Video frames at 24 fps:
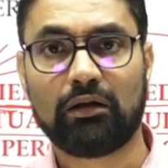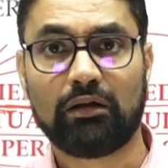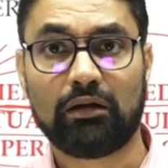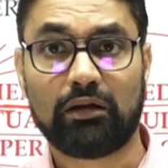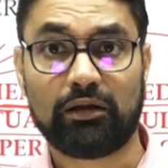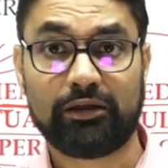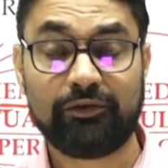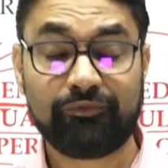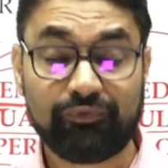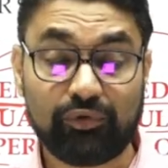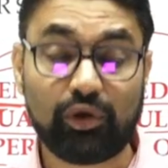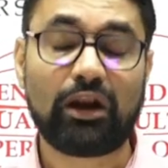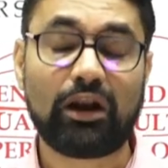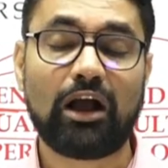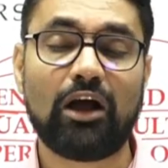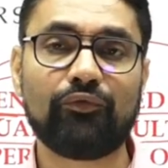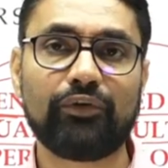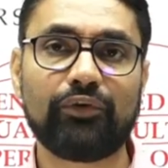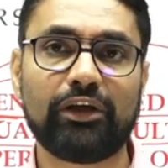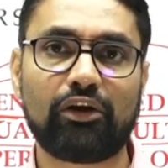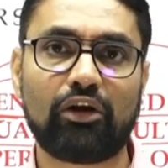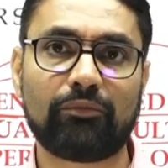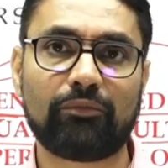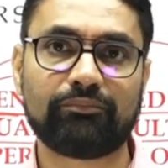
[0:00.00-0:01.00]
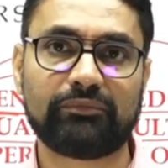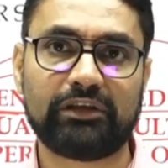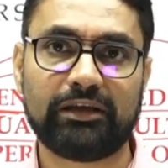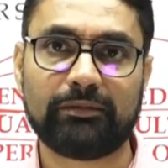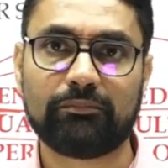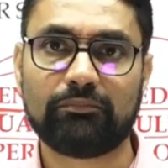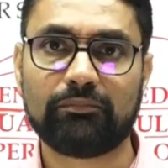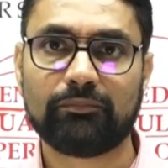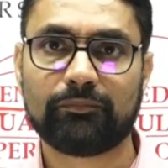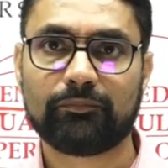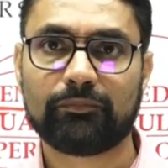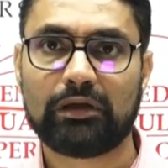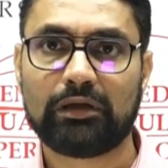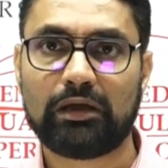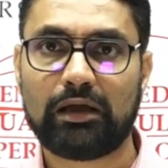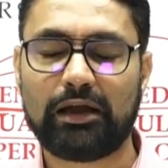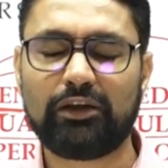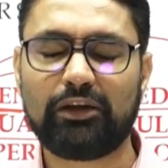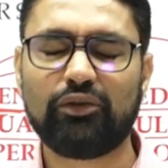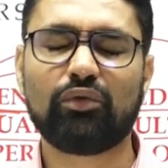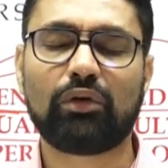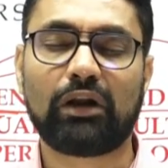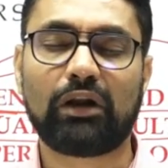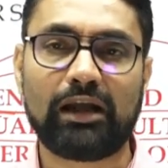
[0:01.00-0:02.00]
if you are aware of them
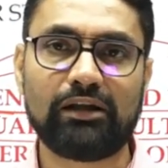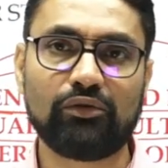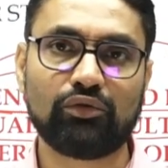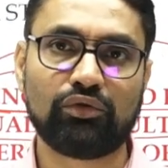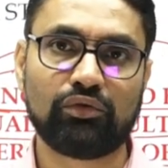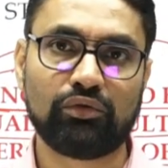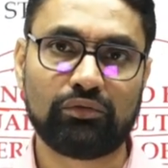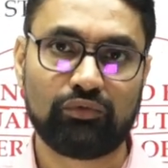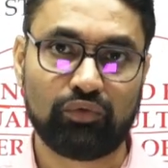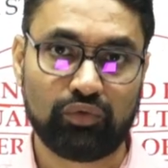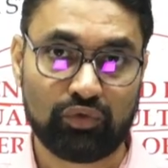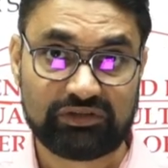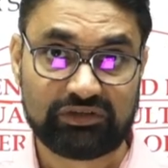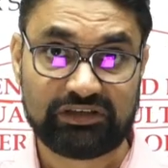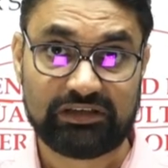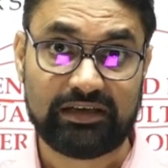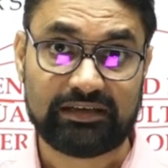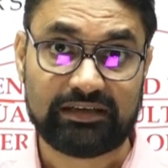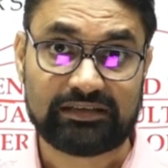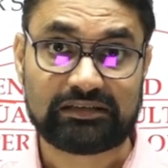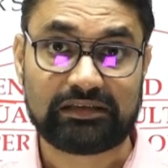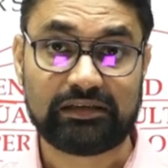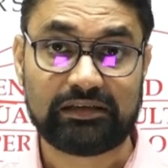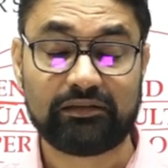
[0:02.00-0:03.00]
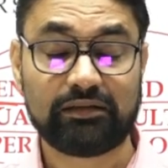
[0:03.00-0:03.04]
and you write those in essay,